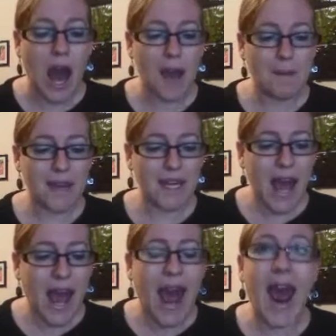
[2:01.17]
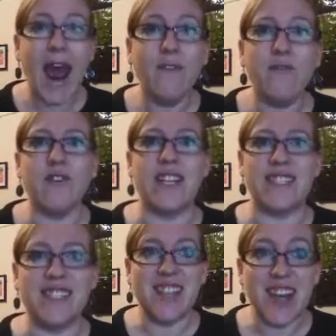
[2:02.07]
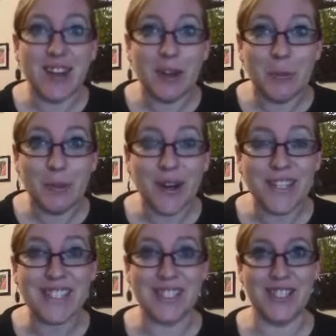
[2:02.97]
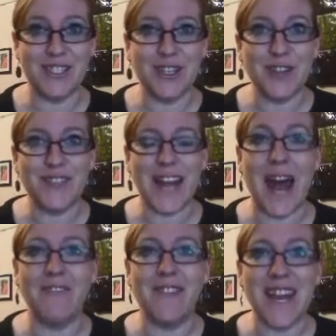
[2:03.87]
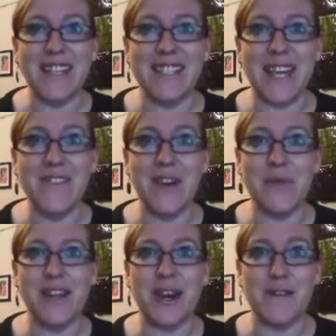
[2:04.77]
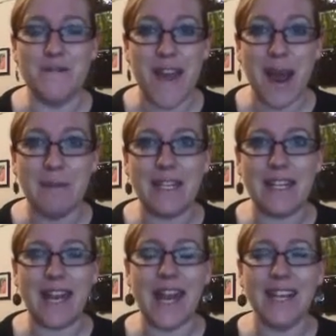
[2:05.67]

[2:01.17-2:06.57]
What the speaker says: I mean, every single person deserves to have Thanksgiving with their family.